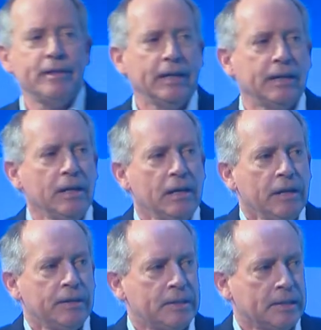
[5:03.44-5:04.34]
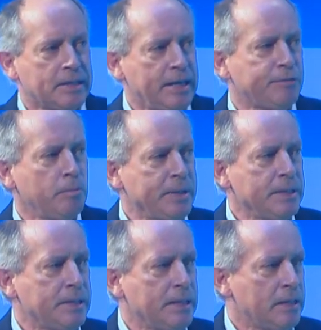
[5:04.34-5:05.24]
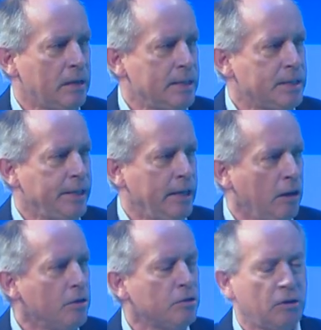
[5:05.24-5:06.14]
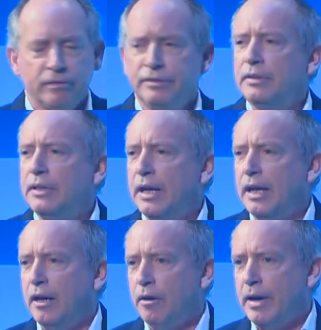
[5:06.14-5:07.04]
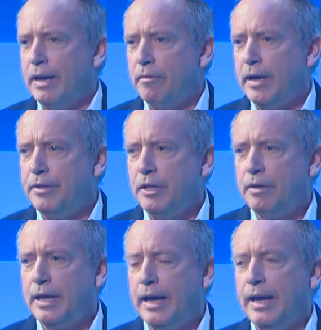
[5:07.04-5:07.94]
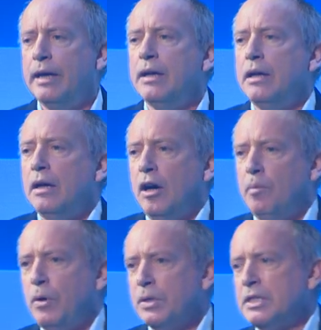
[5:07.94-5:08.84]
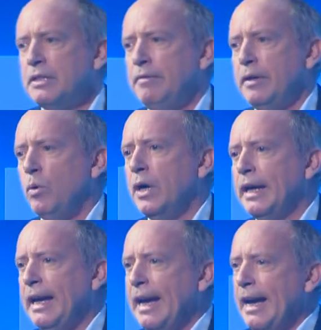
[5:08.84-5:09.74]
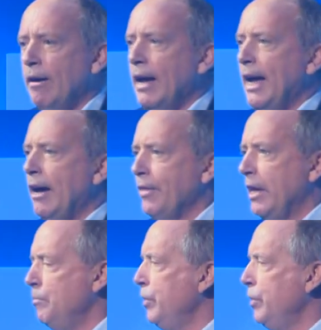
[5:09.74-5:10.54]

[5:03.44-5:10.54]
think the successful businesses that I see a lot of around the UK are positively working out how they